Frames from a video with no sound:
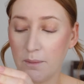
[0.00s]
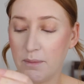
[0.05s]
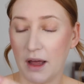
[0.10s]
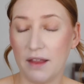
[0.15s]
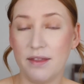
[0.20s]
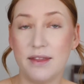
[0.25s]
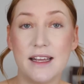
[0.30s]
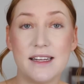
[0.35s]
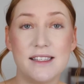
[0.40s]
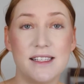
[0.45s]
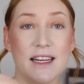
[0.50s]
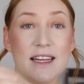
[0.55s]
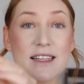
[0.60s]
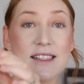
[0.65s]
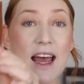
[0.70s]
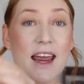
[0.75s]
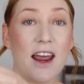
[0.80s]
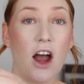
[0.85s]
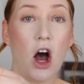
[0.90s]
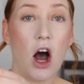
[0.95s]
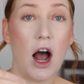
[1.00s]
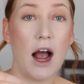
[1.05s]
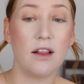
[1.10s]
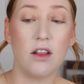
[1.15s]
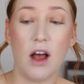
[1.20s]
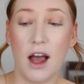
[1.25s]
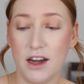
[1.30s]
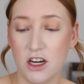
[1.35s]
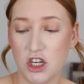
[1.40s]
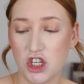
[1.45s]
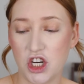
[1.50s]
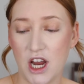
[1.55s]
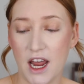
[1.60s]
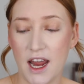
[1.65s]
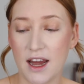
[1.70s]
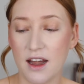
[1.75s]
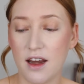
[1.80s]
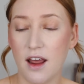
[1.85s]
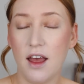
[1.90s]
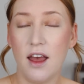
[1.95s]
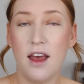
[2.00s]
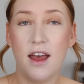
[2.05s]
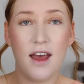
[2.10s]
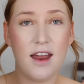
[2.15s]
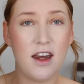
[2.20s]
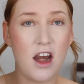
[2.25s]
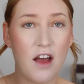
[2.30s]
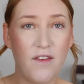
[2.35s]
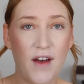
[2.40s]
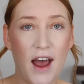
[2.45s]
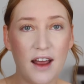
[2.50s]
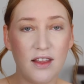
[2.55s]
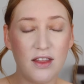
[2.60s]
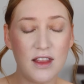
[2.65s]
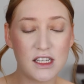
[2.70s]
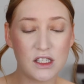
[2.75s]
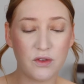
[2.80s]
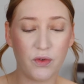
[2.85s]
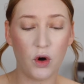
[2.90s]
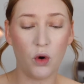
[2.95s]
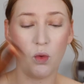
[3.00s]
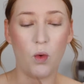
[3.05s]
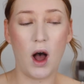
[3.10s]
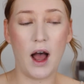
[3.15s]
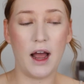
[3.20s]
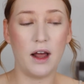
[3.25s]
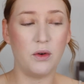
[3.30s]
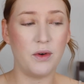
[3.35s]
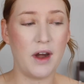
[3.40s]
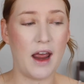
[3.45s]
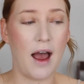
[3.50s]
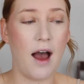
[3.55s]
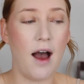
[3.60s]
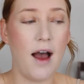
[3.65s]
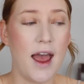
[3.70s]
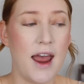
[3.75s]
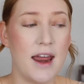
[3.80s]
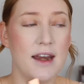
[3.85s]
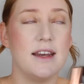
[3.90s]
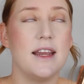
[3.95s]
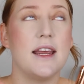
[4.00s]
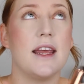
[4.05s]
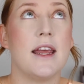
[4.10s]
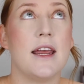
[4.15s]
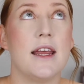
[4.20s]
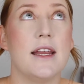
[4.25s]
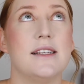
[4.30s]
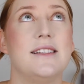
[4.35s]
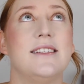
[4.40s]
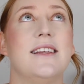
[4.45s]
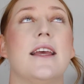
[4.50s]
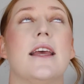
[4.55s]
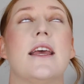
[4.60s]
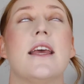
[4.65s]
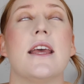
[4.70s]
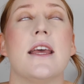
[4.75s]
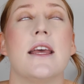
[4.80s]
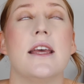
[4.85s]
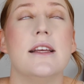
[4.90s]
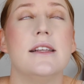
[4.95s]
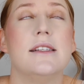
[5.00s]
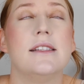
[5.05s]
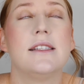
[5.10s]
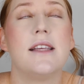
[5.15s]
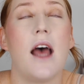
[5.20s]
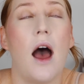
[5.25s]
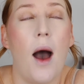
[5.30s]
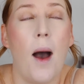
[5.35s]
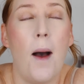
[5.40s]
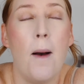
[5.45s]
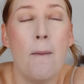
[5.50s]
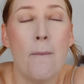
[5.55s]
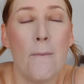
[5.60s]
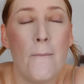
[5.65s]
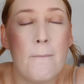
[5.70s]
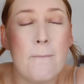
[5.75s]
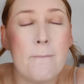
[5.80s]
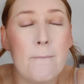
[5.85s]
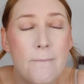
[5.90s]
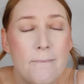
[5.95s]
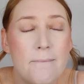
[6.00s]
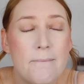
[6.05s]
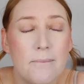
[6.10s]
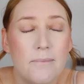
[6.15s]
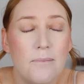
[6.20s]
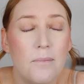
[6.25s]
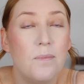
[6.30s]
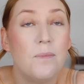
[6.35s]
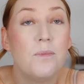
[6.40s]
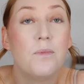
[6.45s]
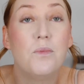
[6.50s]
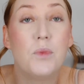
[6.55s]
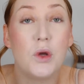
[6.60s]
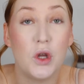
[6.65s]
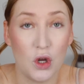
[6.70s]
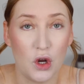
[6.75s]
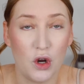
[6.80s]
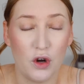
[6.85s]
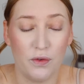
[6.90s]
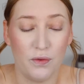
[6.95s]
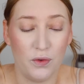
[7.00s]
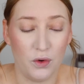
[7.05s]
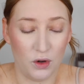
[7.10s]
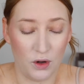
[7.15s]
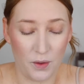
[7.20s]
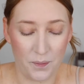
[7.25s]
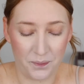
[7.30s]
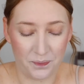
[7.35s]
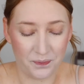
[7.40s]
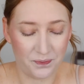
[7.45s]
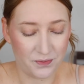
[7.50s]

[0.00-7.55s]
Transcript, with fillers: but this is a highlighter shade. Now I've had this for a while now, and it is beautiful.